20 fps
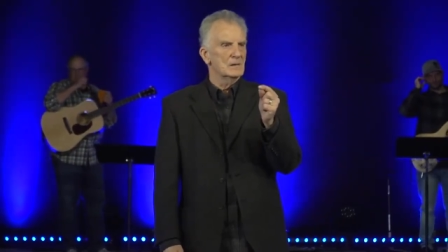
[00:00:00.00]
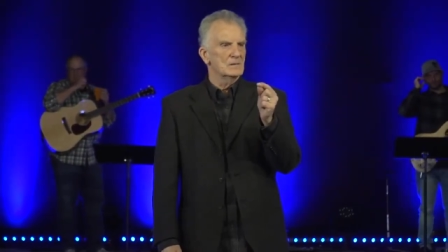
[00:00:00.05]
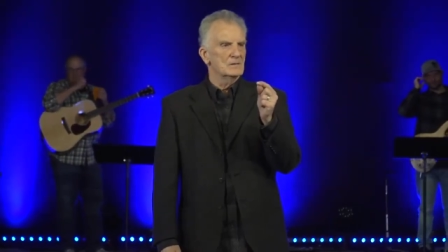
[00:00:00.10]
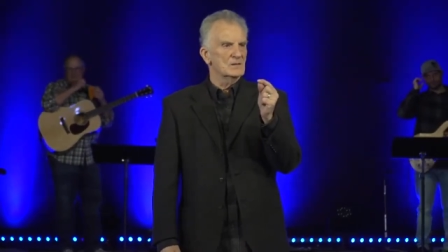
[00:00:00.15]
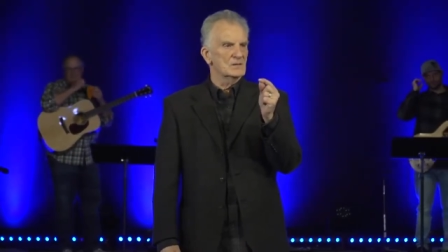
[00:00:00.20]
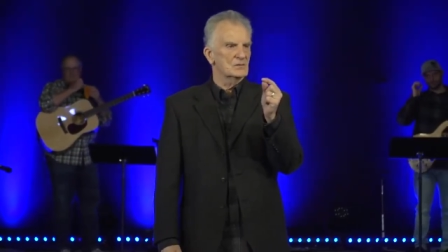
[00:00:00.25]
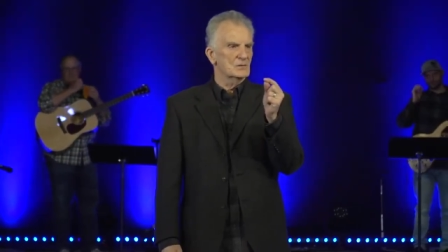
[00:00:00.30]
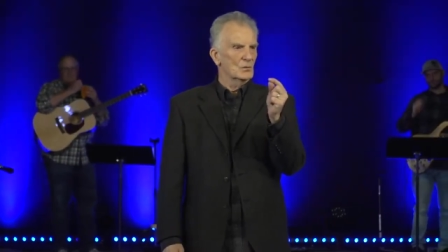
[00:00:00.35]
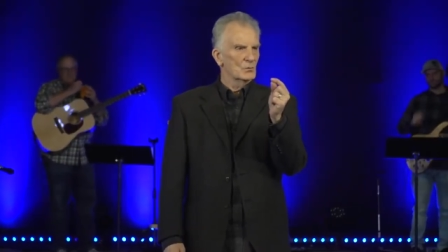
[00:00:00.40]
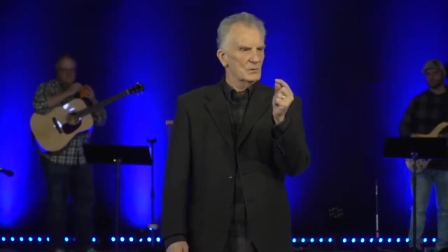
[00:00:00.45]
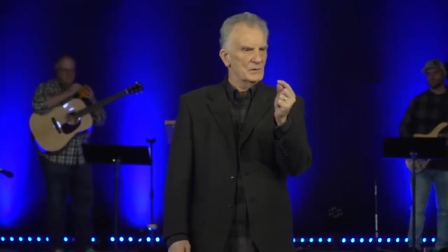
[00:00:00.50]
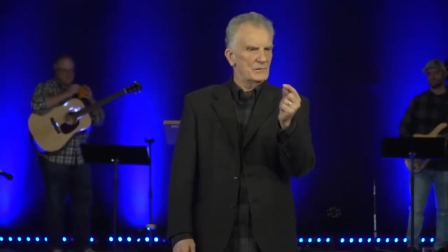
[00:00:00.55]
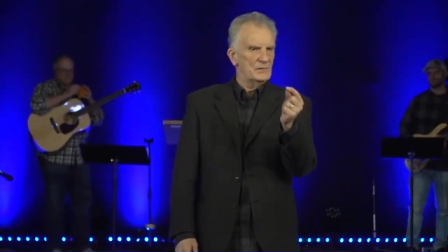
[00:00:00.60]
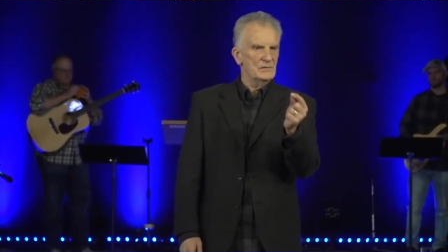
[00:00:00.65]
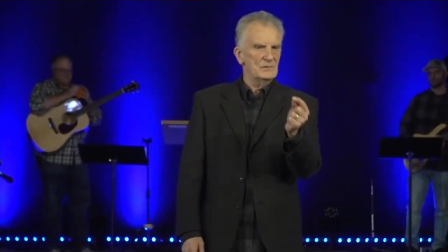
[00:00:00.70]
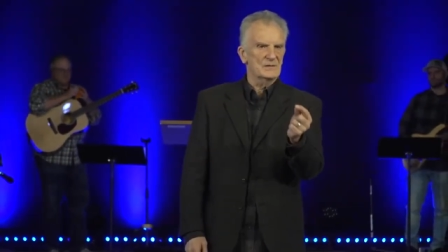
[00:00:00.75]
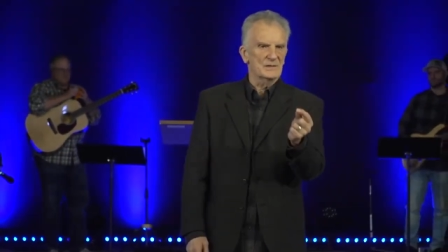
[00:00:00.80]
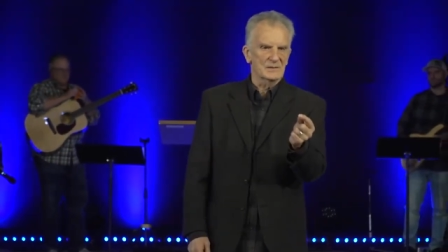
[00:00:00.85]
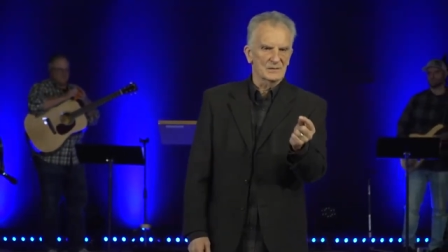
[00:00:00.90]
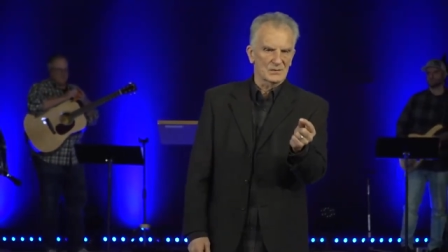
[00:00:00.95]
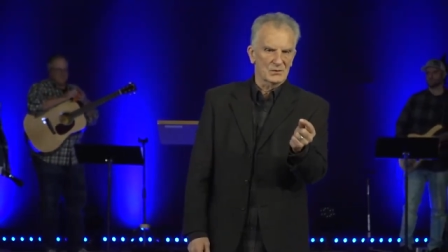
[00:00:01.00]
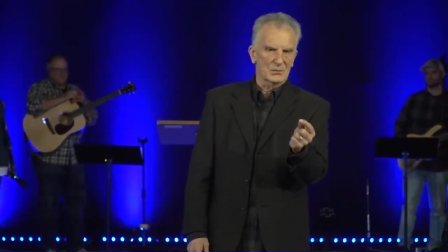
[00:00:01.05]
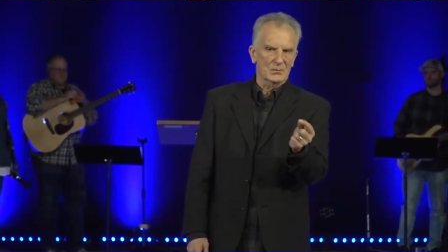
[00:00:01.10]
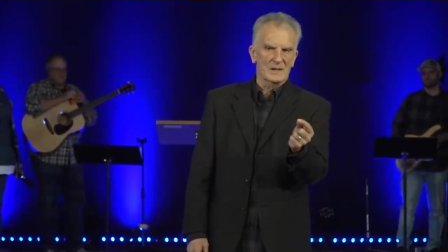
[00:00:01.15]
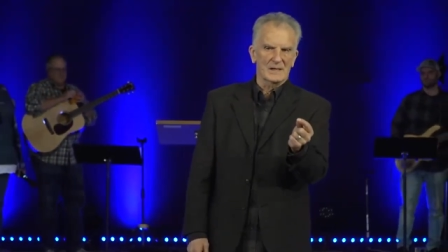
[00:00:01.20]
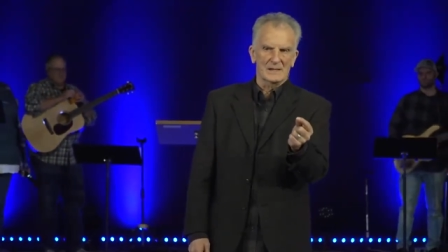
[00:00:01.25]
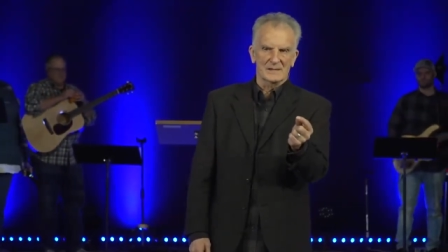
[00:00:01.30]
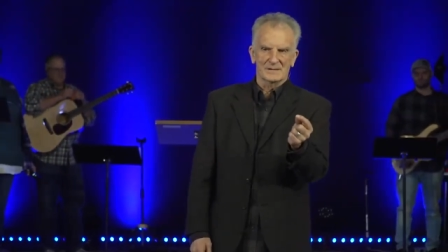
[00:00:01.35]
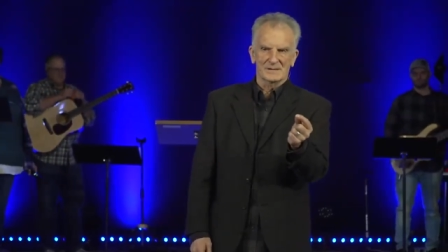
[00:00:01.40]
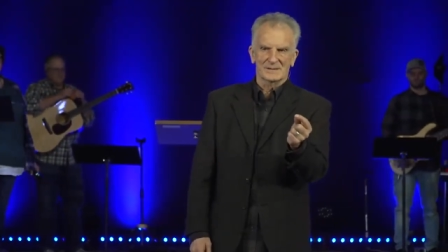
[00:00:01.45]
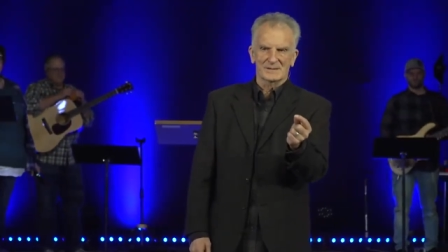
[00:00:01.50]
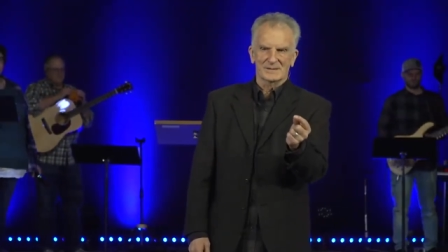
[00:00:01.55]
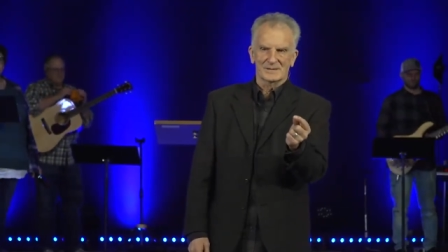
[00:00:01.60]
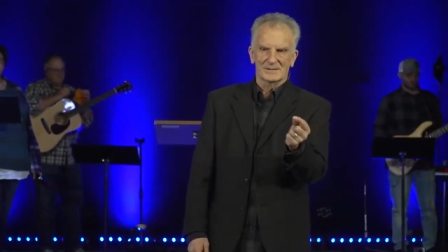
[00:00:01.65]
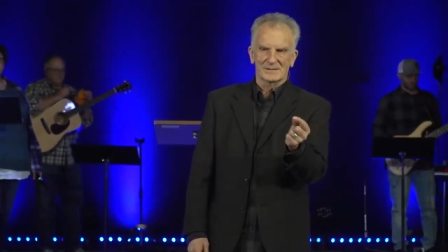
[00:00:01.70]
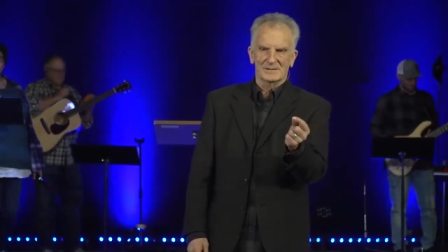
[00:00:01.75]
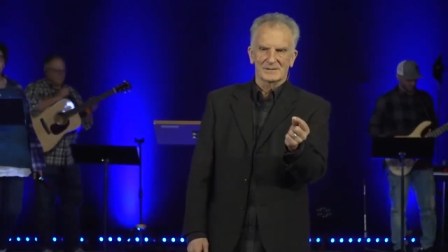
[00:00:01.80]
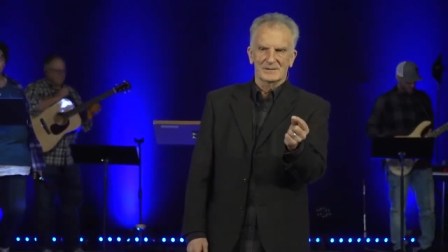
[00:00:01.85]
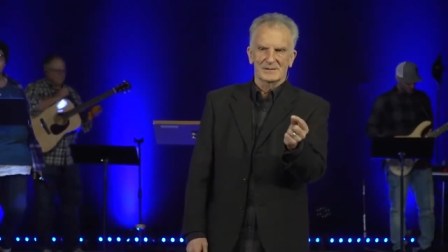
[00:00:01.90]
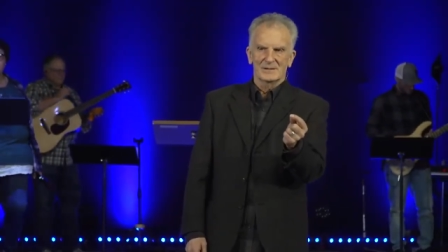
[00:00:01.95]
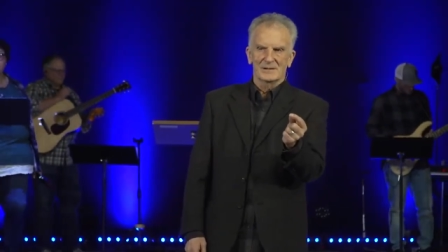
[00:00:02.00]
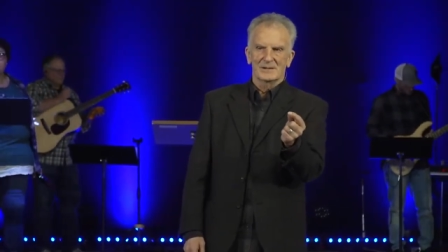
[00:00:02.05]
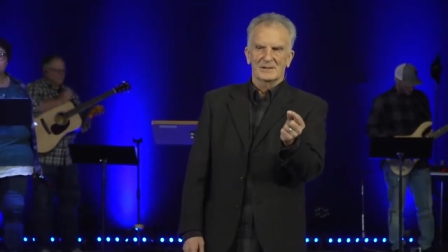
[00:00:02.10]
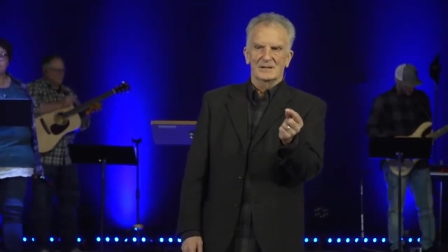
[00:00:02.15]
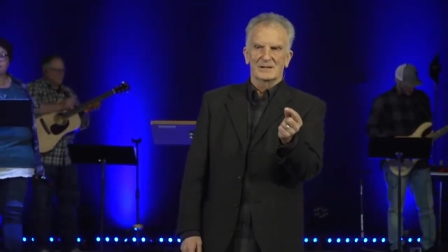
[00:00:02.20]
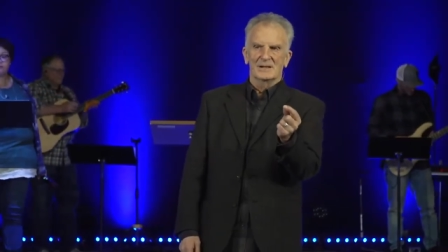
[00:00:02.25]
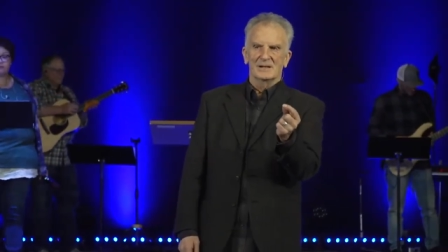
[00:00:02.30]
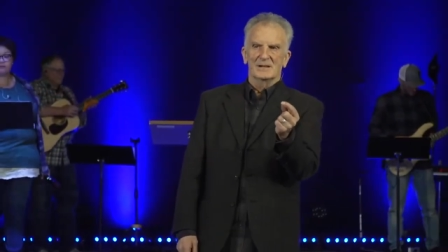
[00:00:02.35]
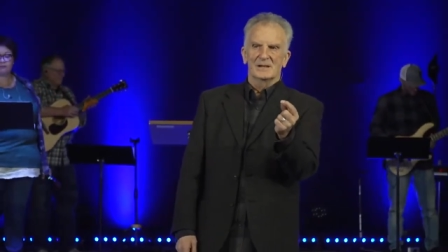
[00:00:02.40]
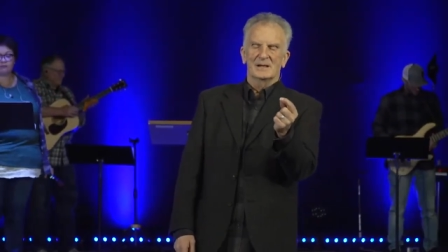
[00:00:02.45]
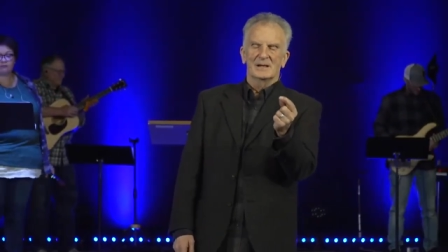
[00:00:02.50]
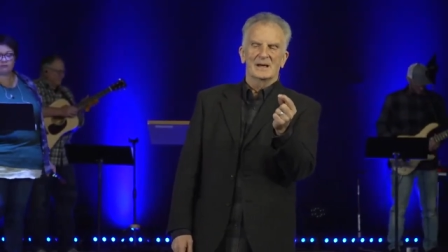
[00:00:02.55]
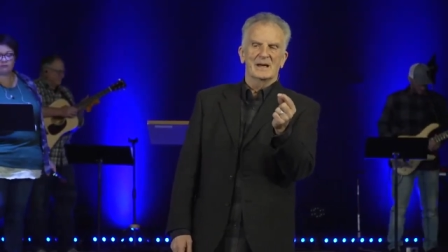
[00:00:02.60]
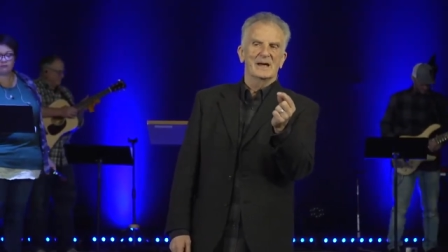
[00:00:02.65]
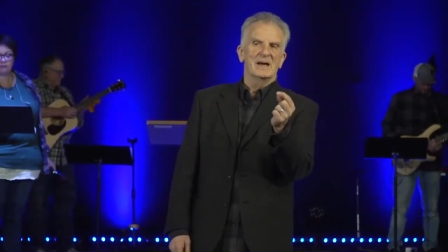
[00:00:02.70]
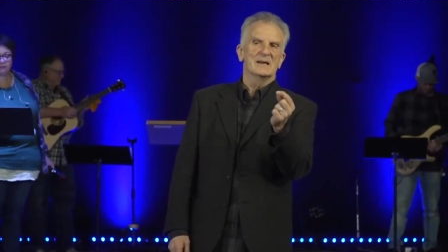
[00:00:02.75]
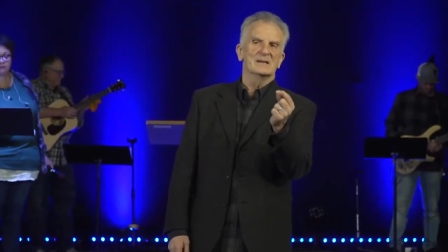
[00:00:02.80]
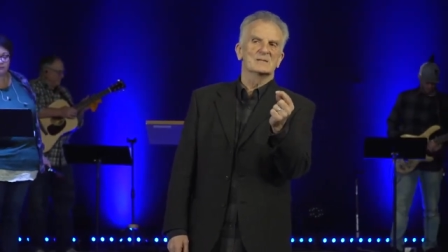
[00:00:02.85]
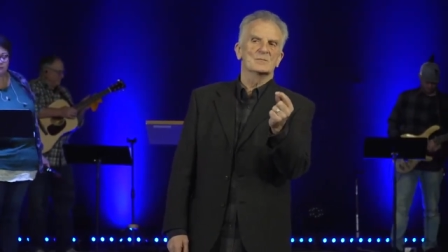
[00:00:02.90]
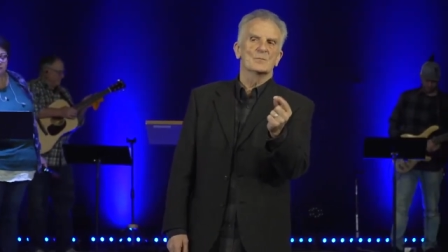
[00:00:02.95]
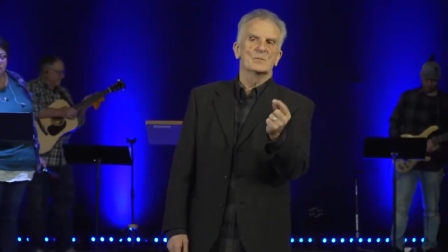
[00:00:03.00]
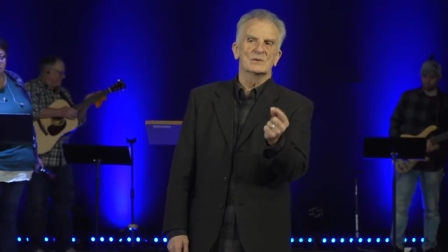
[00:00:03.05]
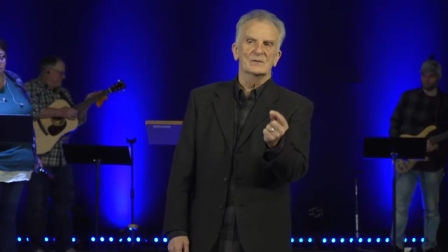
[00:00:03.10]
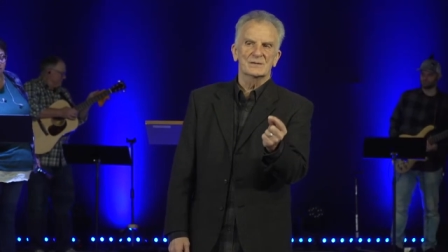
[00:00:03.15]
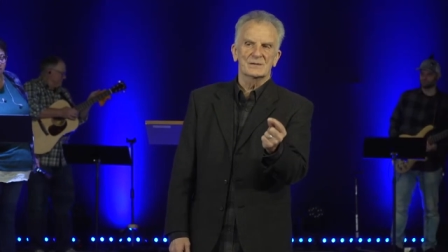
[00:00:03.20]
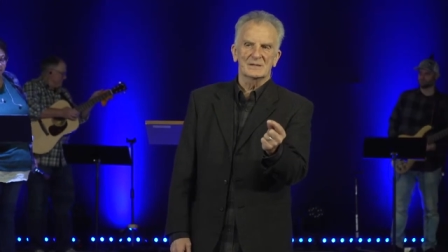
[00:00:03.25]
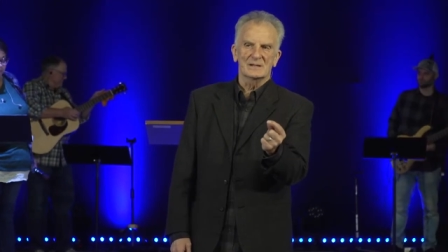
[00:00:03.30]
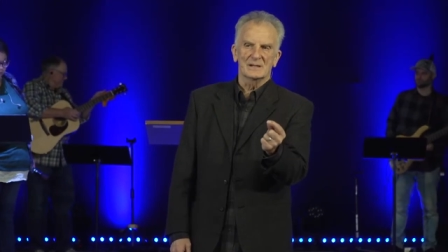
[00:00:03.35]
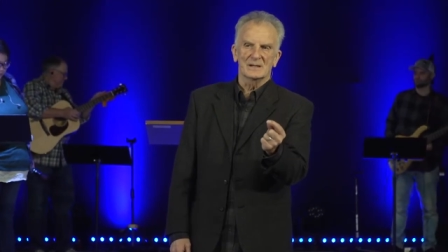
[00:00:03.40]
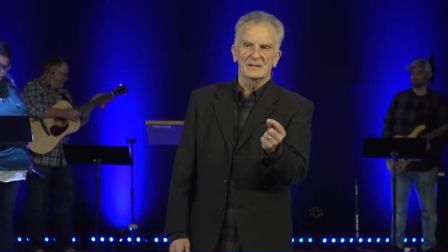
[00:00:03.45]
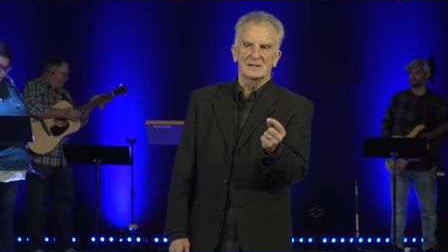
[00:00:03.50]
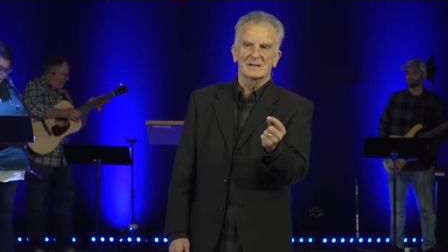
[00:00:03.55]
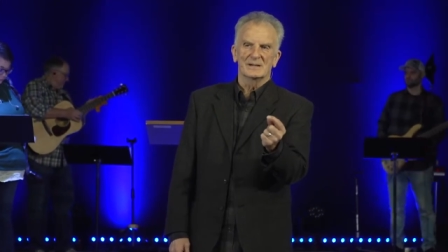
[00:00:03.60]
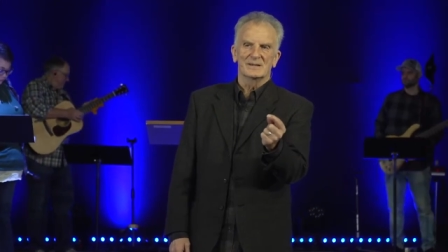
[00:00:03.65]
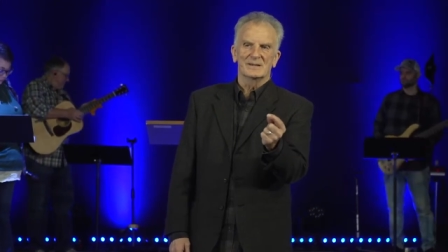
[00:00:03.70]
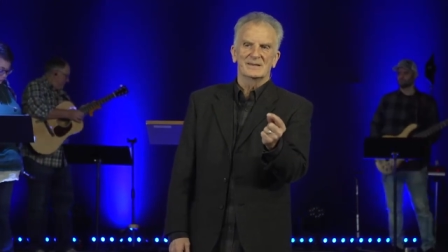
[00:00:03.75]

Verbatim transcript: Just don't refuse his grace, his mercy,